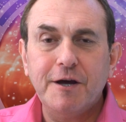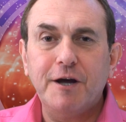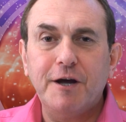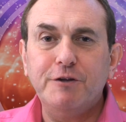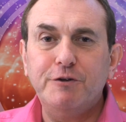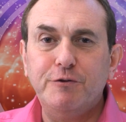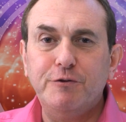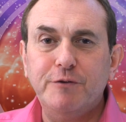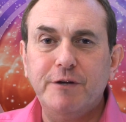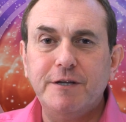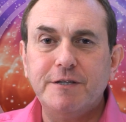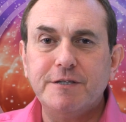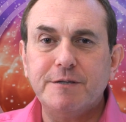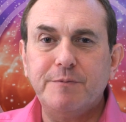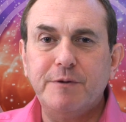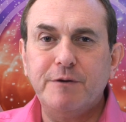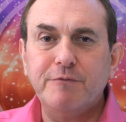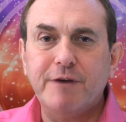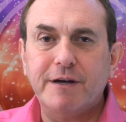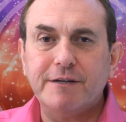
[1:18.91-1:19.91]
and you need to
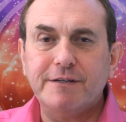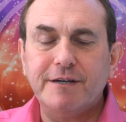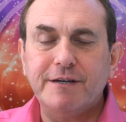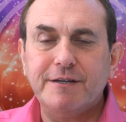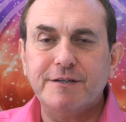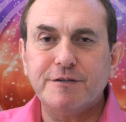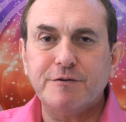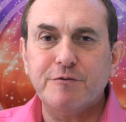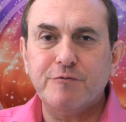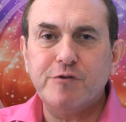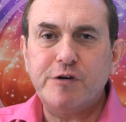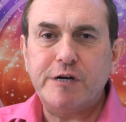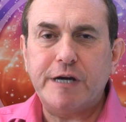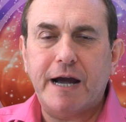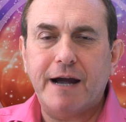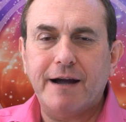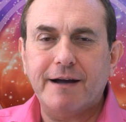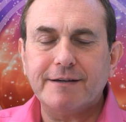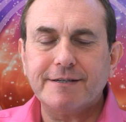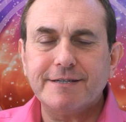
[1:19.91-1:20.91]
be ready to
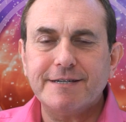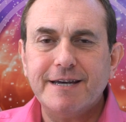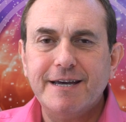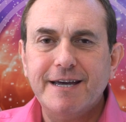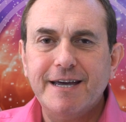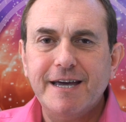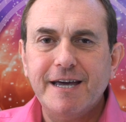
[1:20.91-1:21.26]
react.